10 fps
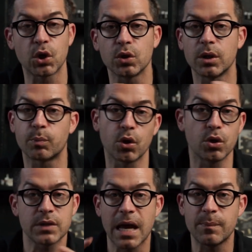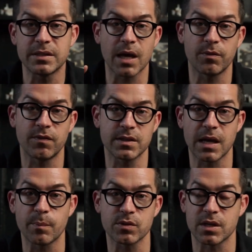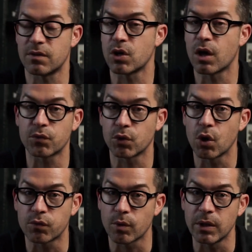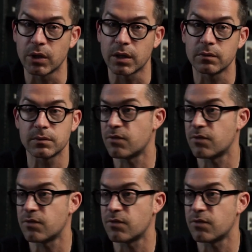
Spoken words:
early prototypey type of examples that have gone for over $1 million.